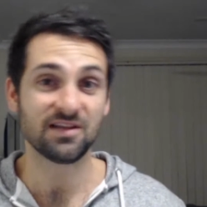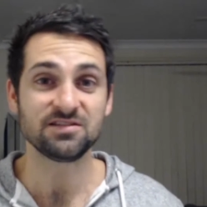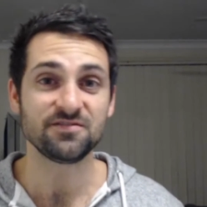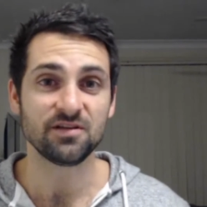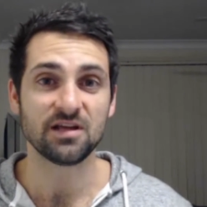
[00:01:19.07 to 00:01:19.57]

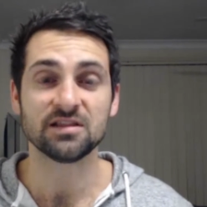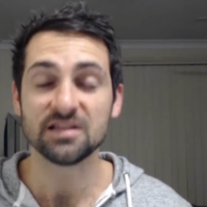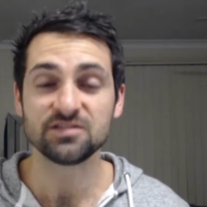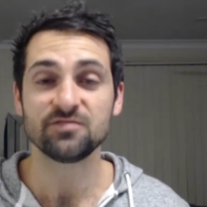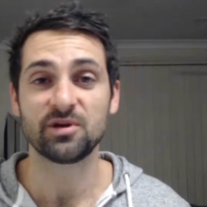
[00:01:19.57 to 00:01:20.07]
unless
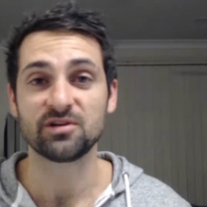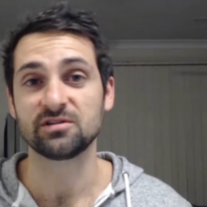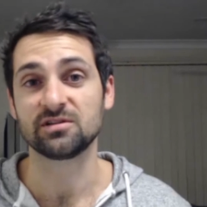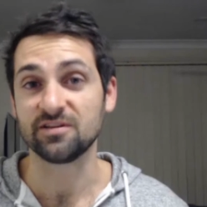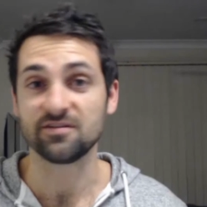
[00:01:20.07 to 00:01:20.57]
you've
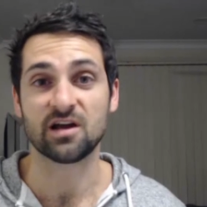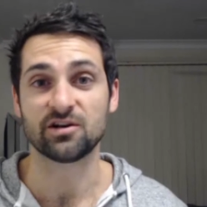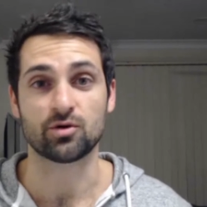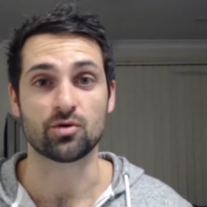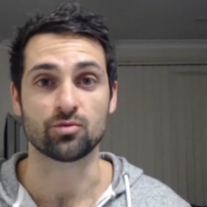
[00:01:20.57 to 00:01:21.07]
been living
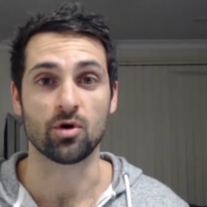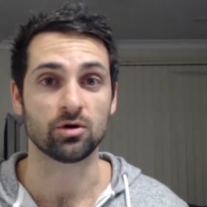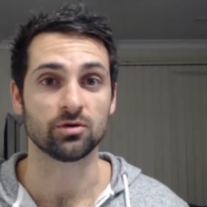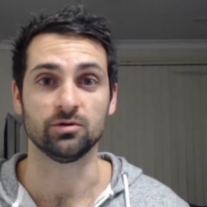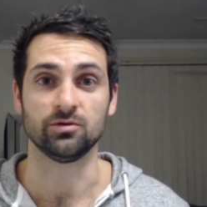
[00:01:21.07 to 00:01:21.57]
under a
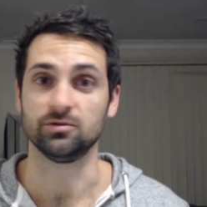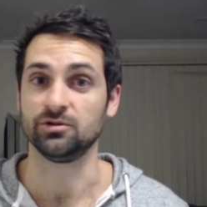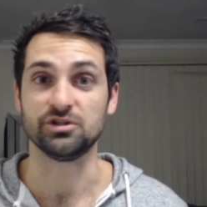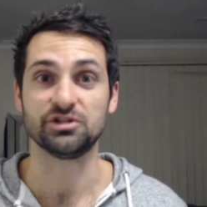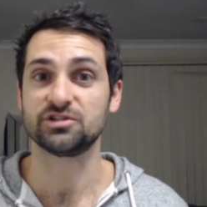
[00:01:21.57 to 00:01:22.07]
rock
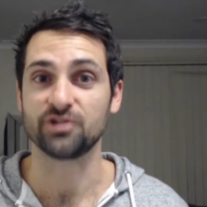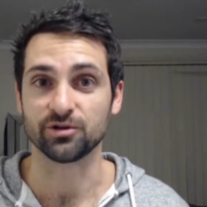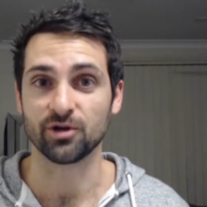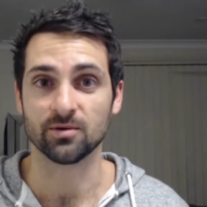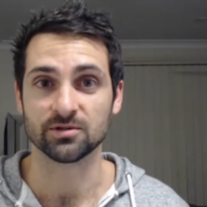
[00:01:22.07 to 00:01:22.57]
or you just
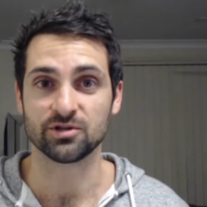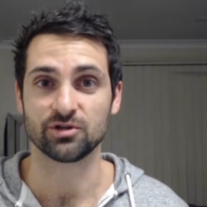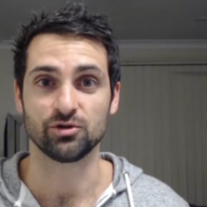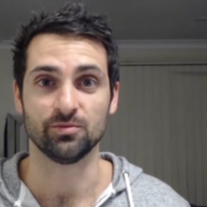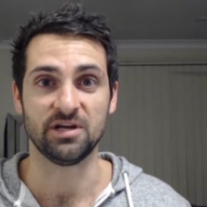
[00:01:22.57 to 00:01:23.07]
don't go on
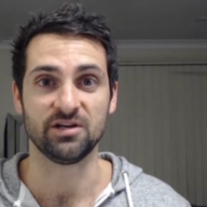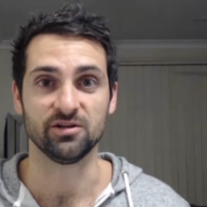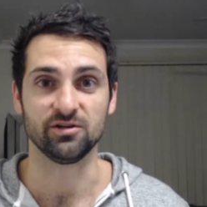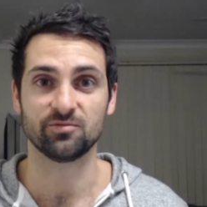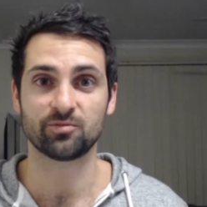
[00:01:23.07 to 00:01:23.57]
social
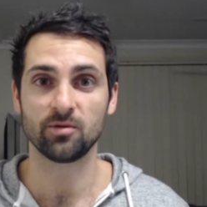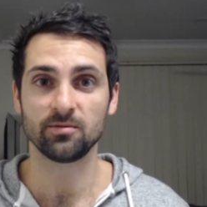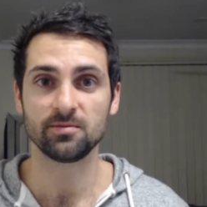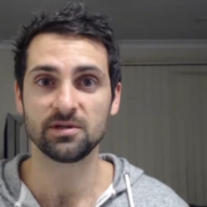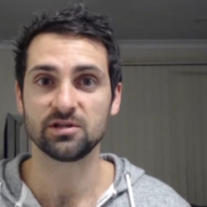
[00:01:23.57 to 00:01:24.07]
media, you've
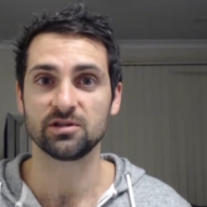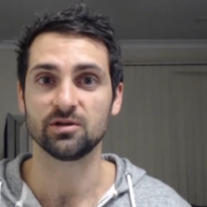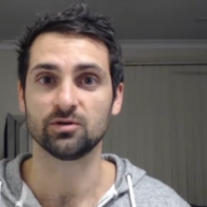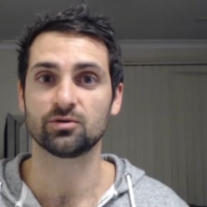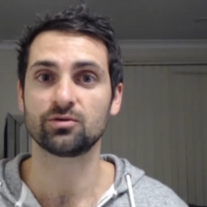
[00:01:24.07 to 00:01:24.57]

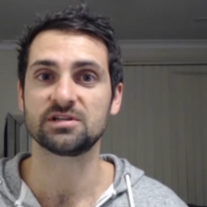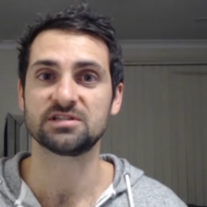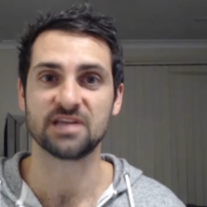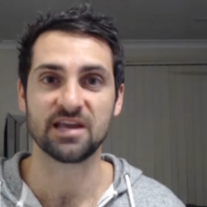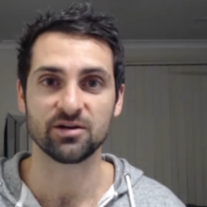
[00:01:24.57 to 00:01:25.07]
probably
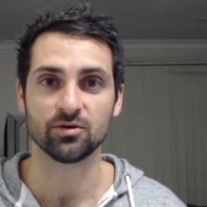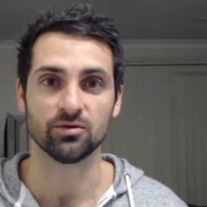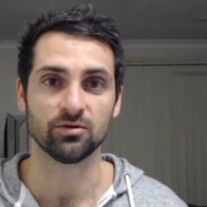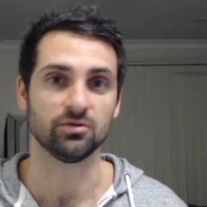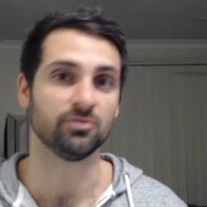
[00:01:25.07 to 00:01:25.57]
already seen
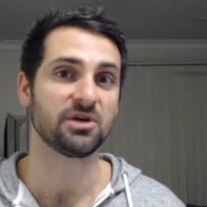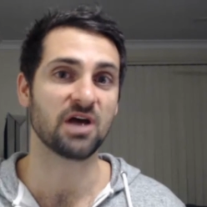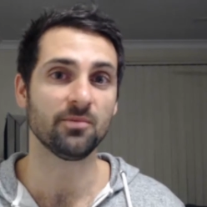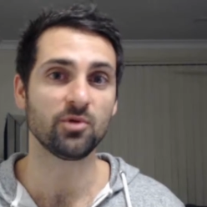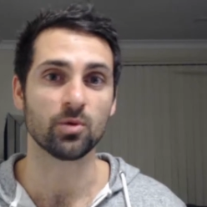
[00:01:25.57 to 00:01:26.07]
or
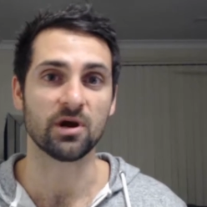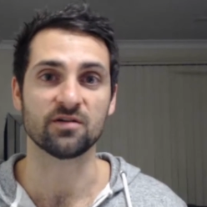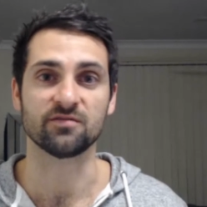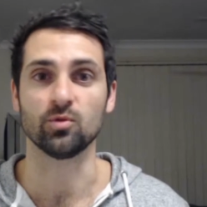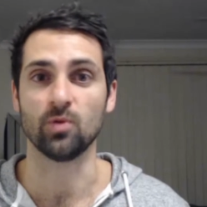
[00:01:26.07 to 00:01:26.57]
become
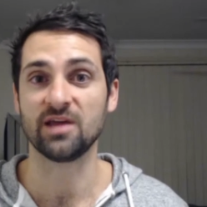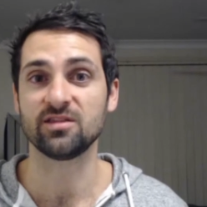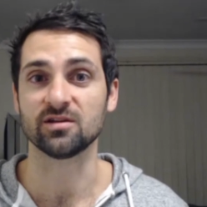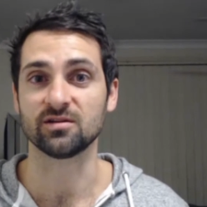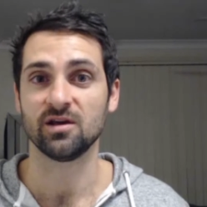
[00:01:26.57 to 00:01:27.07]
aware of the
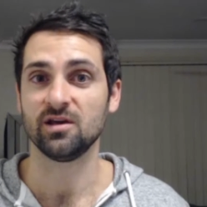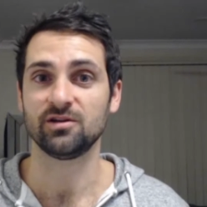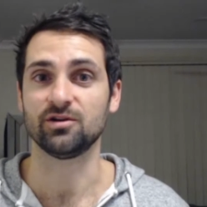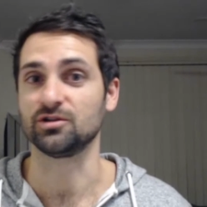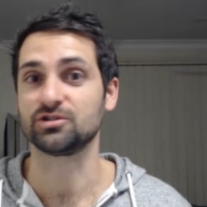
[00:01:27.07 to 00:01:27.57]
way that,
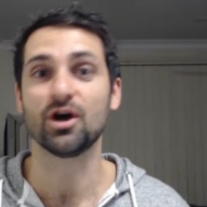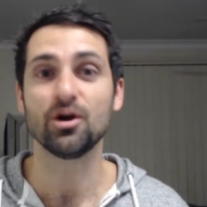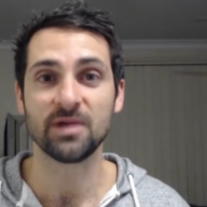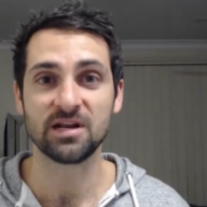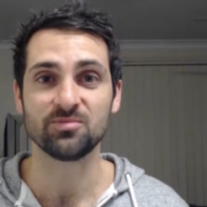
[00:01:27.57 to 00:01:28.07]
you know,
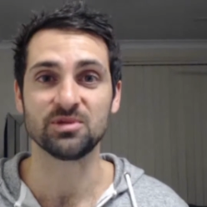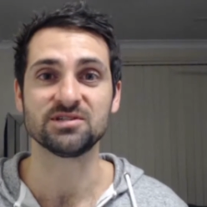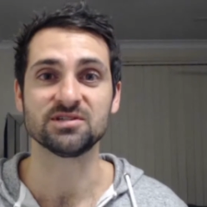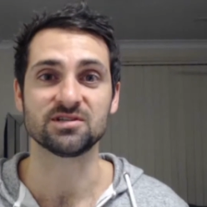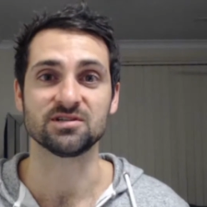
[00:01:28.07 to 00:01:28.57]
so many
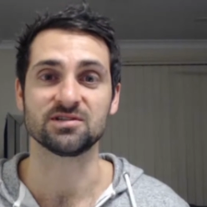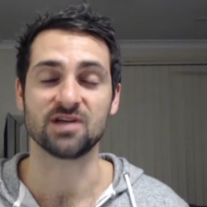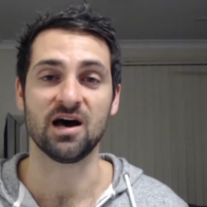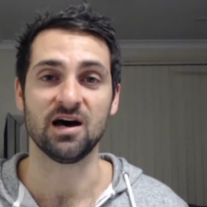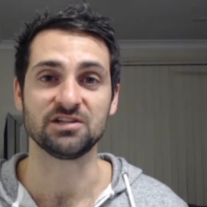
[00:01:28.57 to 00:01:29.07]

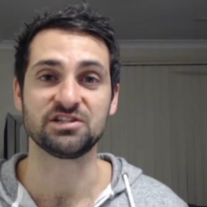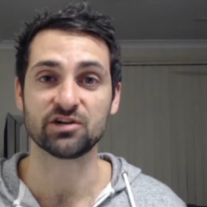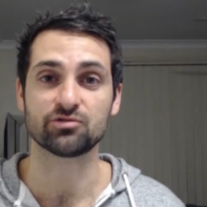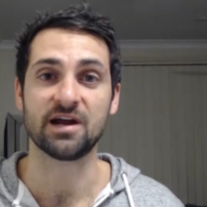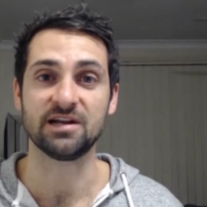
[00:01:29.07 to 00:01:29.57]
businesses are
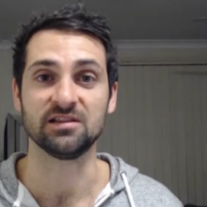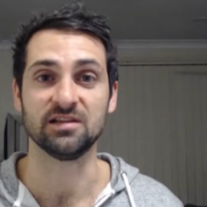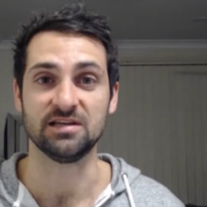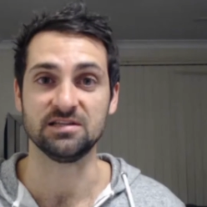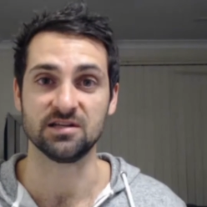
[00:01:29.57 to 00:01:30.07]

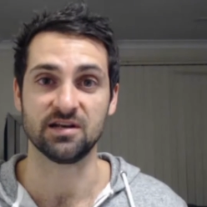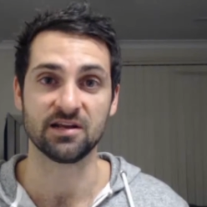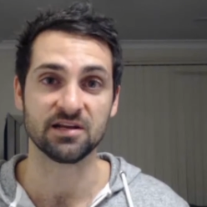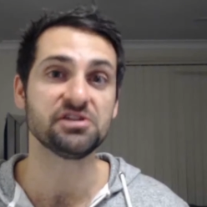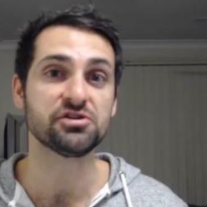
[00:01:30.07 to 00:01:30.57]
generating leads and
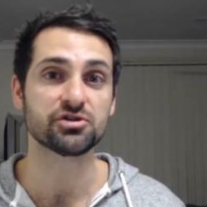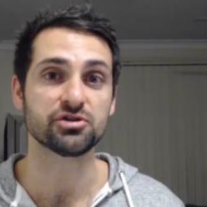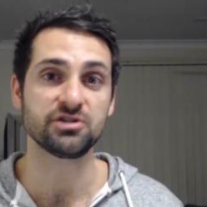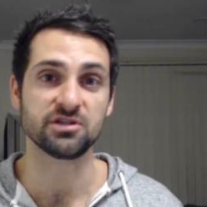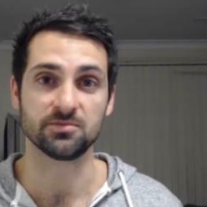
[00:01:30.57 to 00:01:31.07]

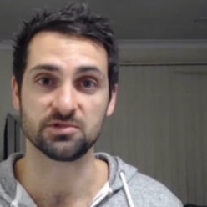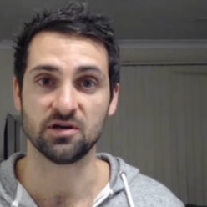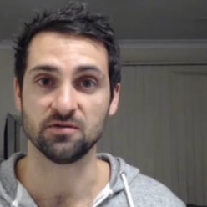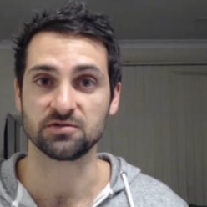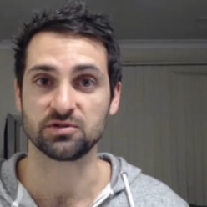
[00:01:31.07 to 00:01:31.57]
introducing
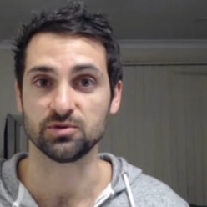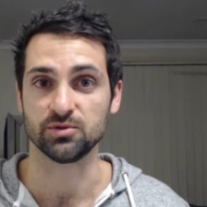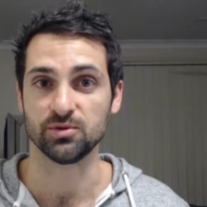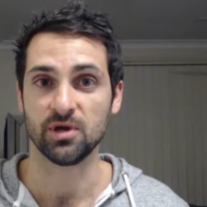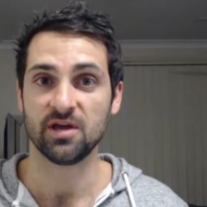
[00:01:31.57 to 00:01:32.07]
themselves
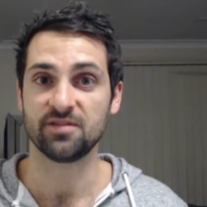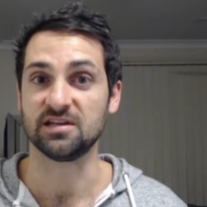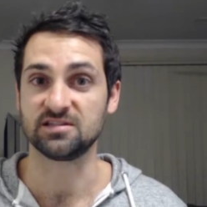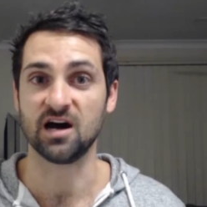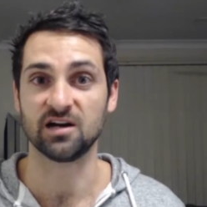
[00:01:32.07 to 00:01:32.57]
to
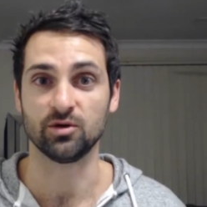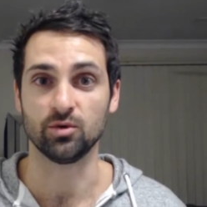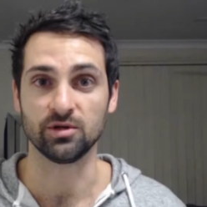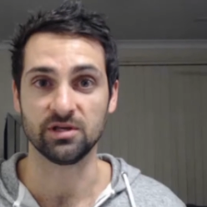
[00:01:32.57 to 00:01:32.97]
their target